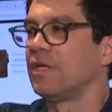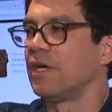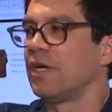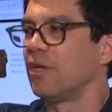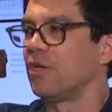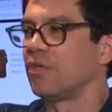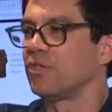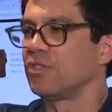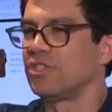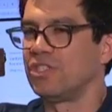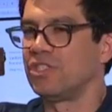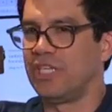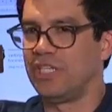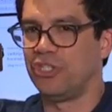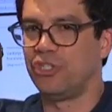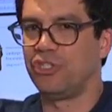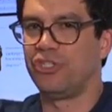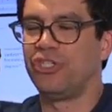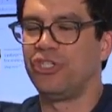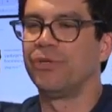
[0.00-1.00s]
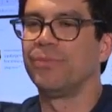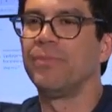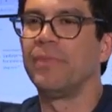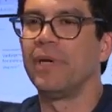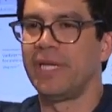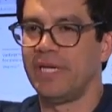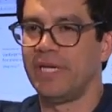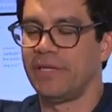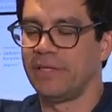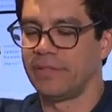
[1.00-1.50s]
I'll send you your
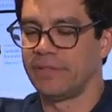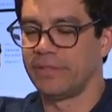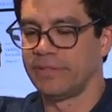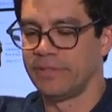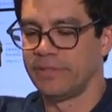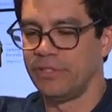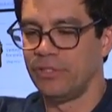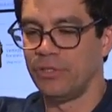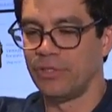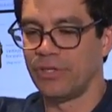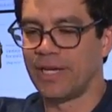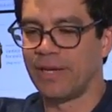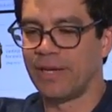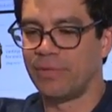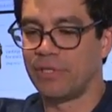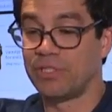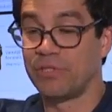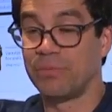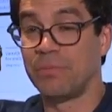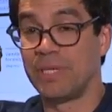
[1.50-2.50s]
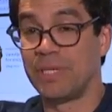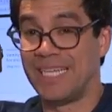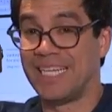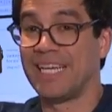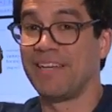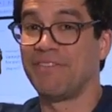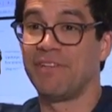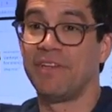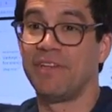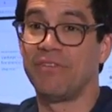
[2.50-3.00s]
money. You know how much
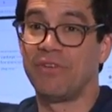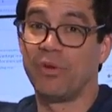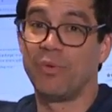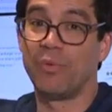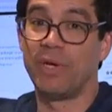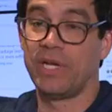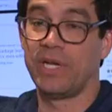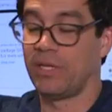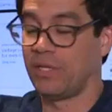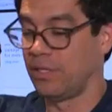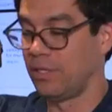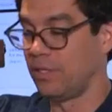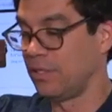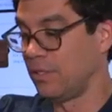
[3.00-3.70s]
money I've given away?